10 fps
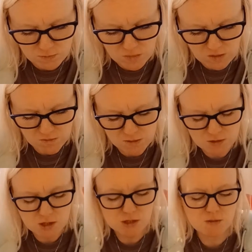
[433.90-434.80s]
It feels
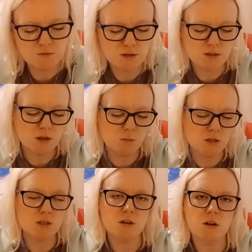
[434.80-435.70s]
like something's
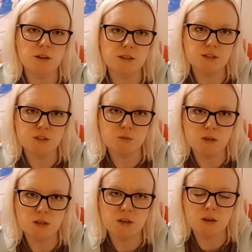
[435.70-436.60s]
coming to light this
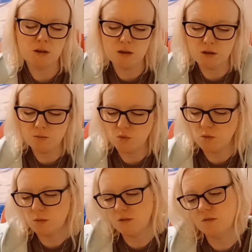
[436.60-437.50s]
week,
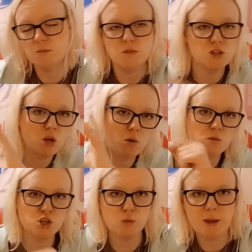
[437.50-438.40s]
probably from the whole
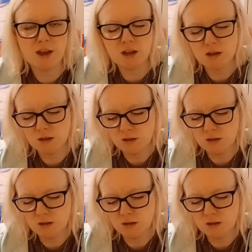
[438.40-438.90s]
shebang,